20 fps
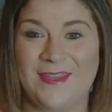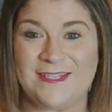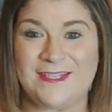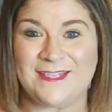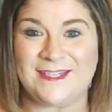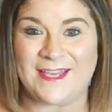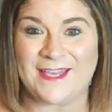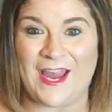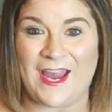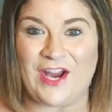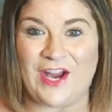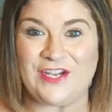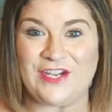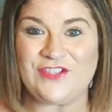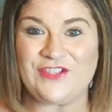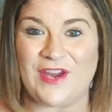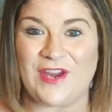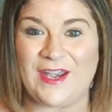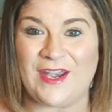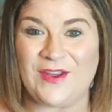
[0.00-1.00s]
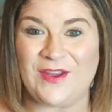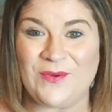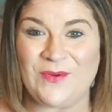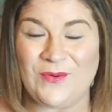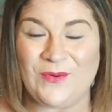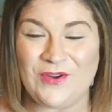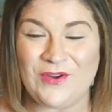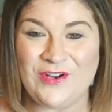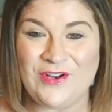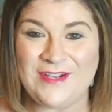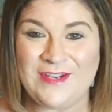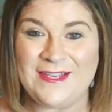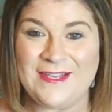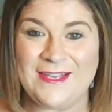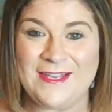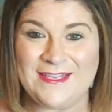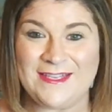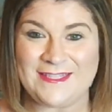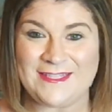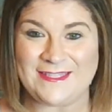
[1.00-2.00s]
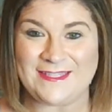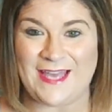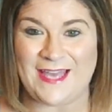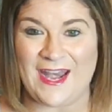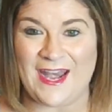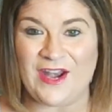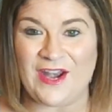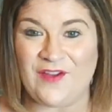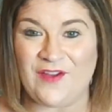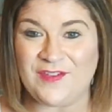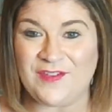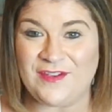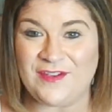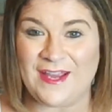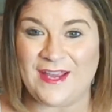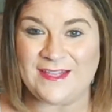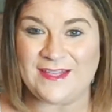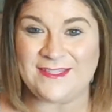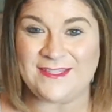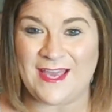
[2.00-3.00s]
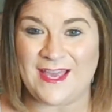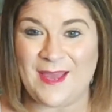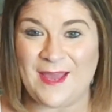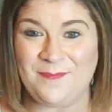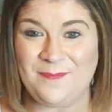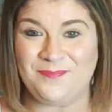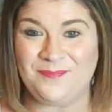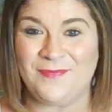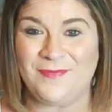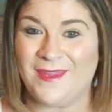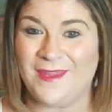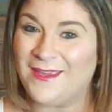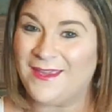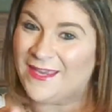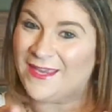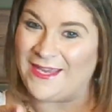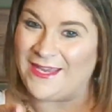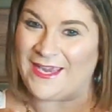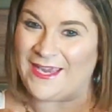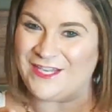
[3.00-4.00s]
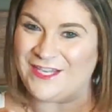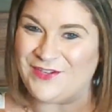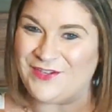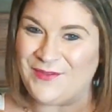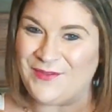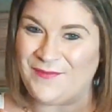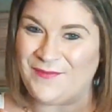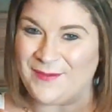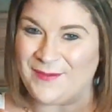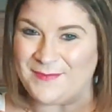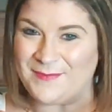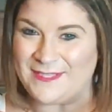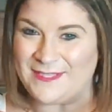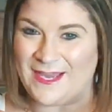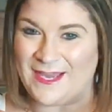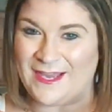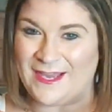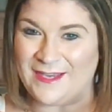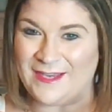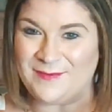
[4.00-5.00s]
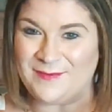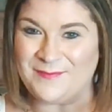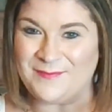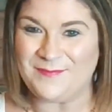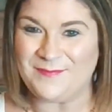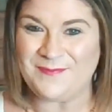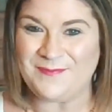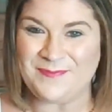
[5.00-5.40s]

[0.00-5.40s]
This is Cara's Training Corner. Signing off till next time. Catch you on the flip side.